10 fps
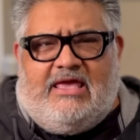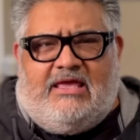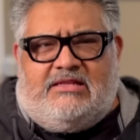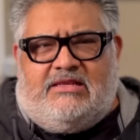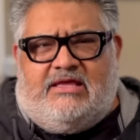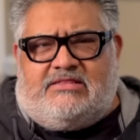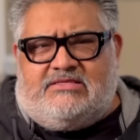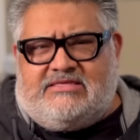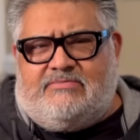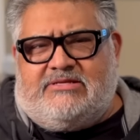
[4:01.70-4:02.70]
And at the
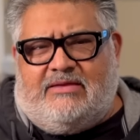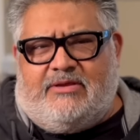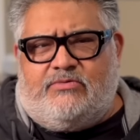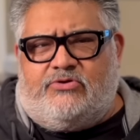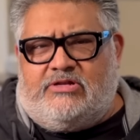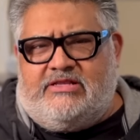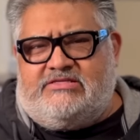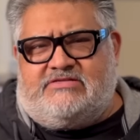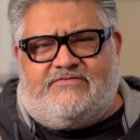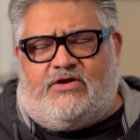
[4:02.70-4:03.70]
same time, I wrote a
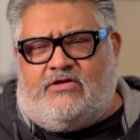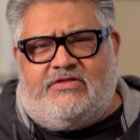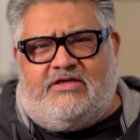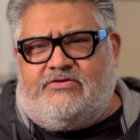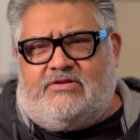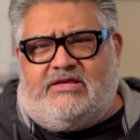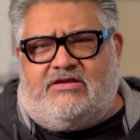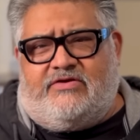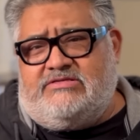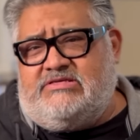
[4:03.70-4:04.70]
list of all the other like
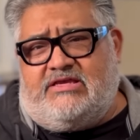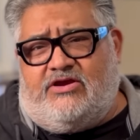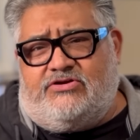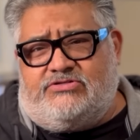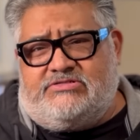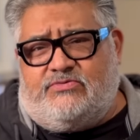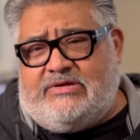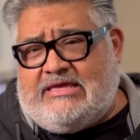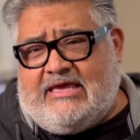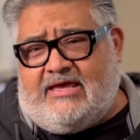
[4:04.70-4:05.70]
crazy characters that
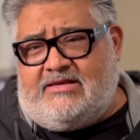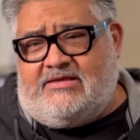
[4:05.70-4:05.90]
we had: